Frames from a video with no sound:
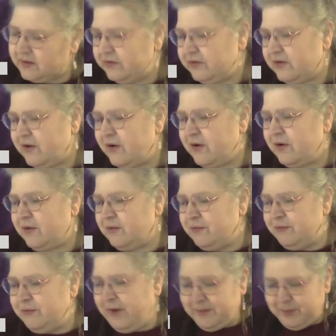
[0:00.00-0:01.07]
So
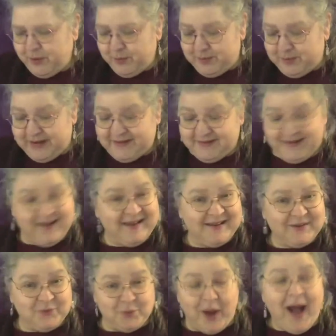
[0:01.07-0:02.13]
rainbow
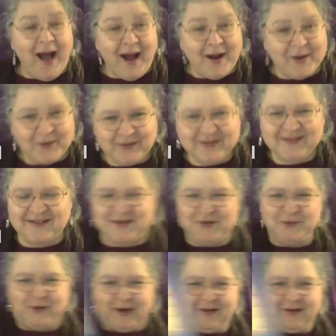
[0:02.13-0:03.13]
blessings. Wow, this is a good